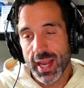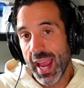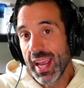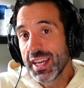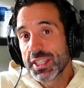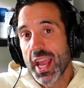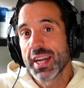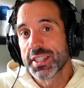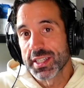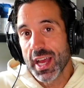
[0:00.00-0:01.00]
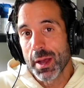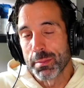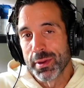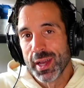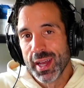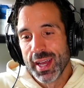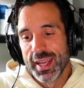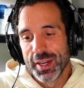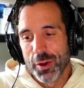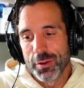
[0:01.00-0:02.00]
Age catches up,
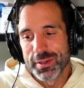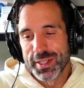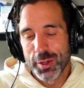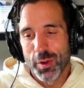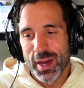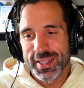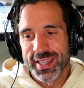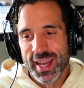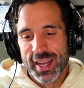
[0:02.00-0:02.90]
you know, to us.